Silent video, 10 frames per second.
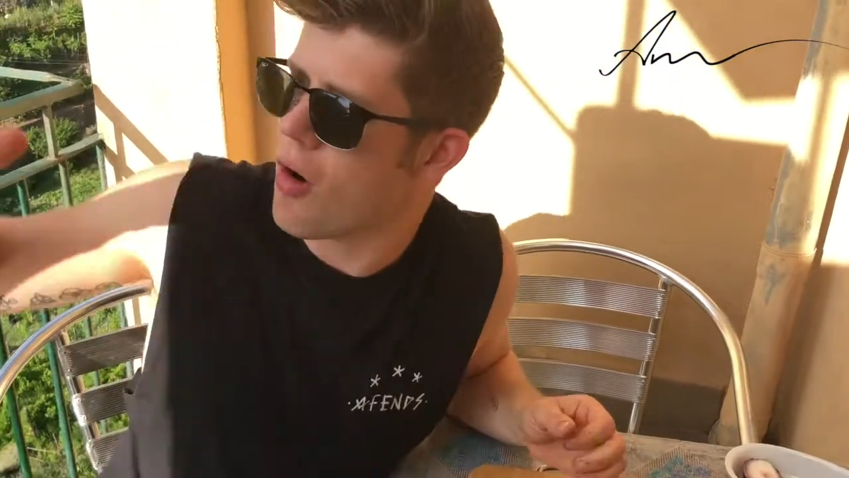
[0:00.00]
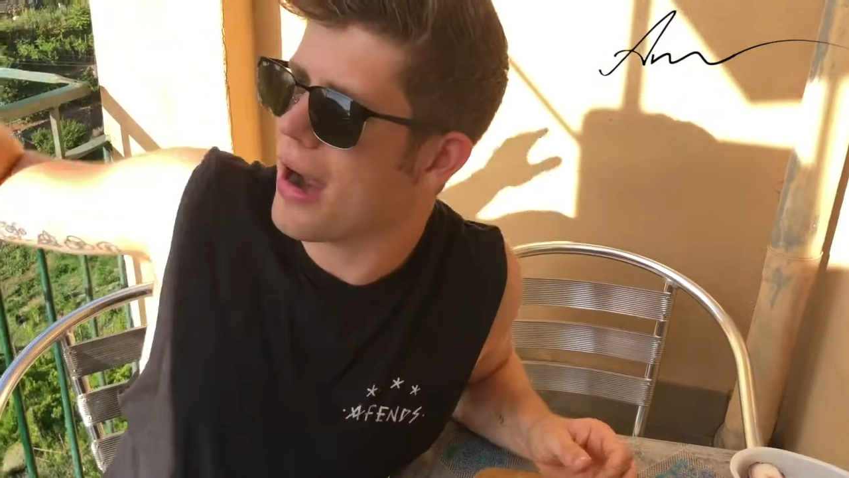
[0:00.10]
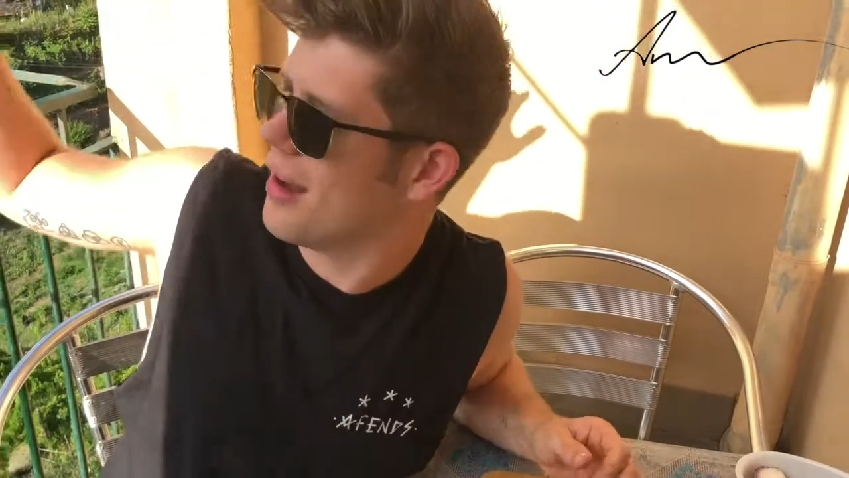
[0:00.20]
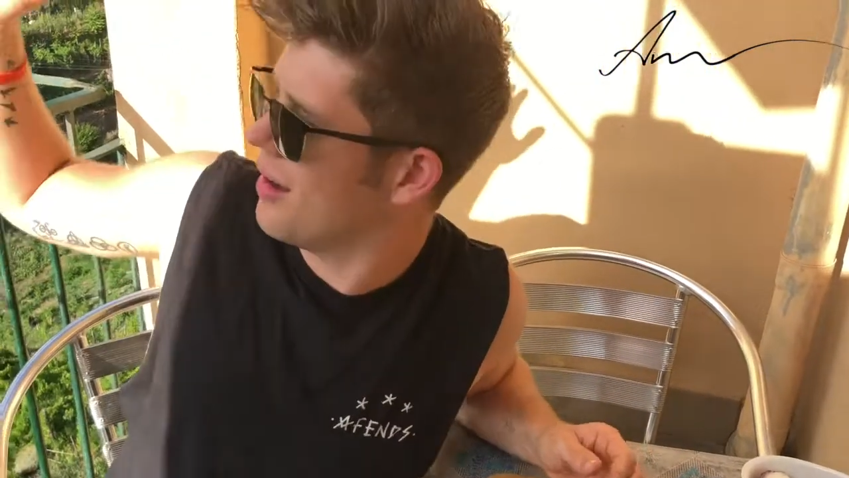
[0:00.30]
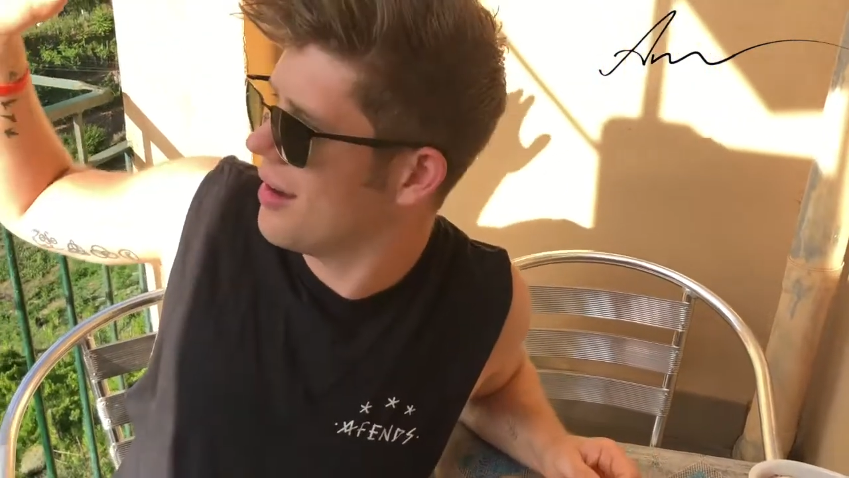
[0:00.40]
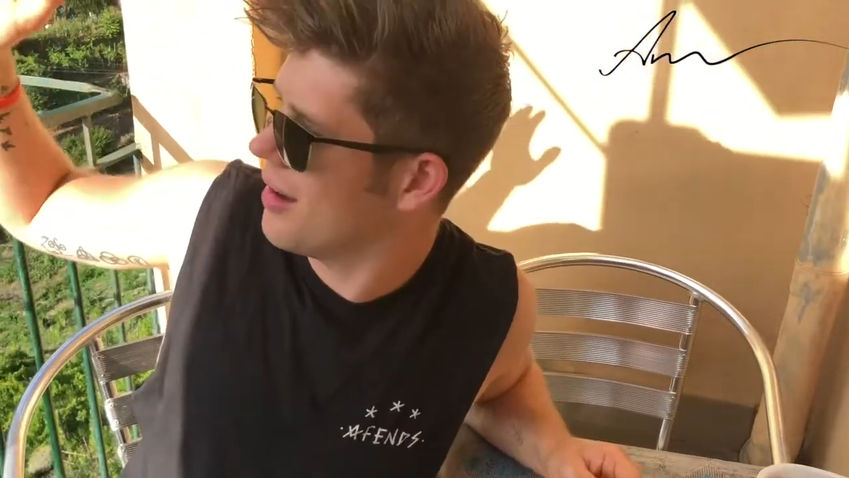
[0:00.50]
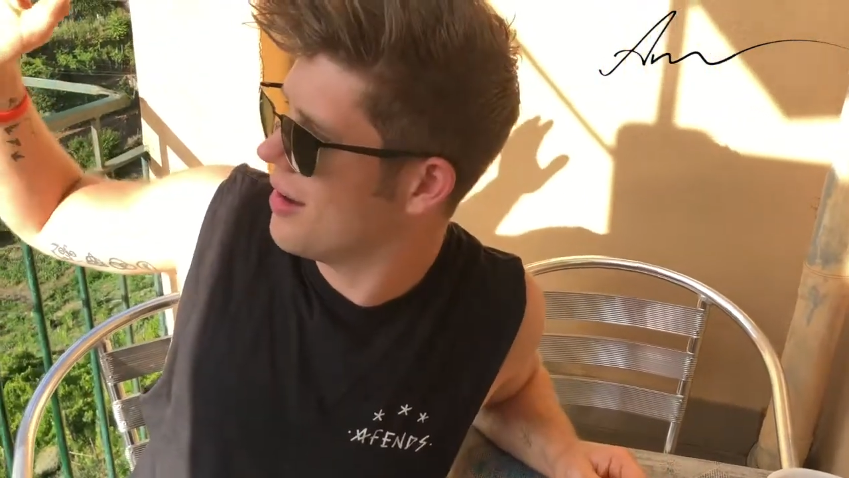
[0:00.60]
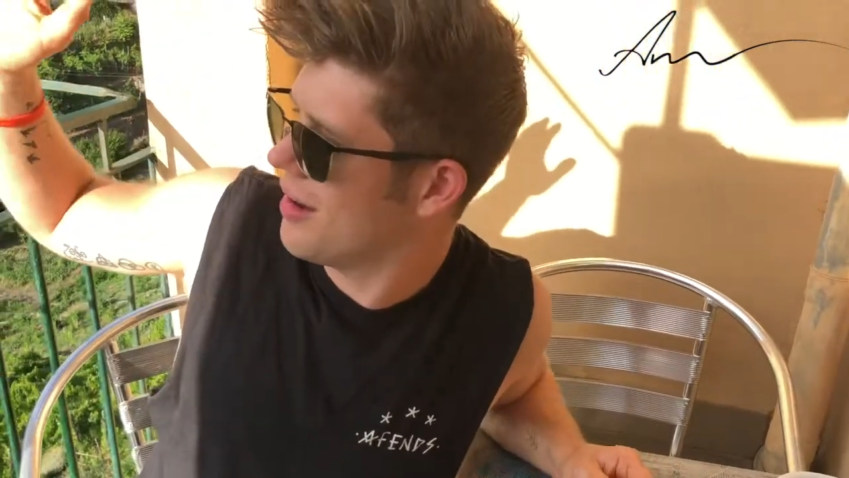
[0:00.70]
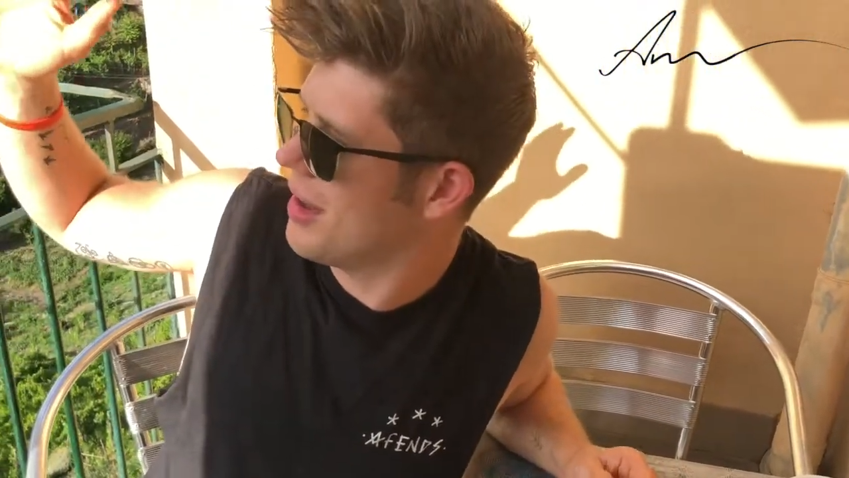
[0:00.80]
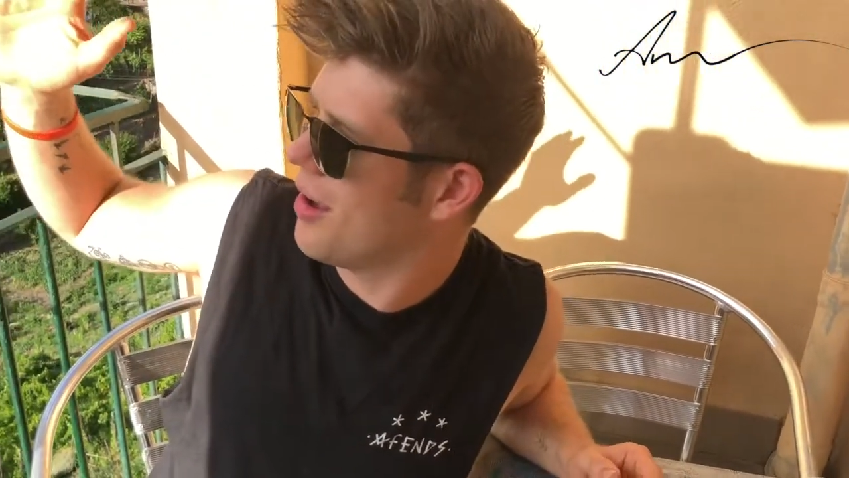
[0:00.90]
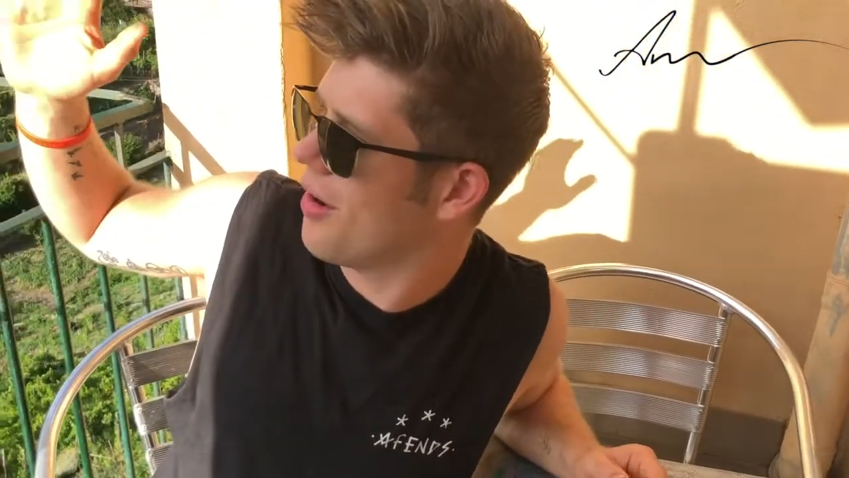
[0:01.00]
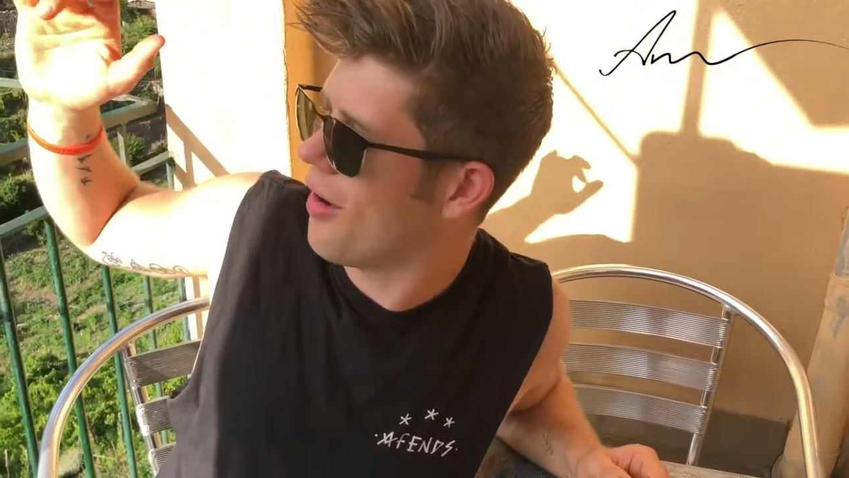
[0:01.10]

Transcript: right, you know,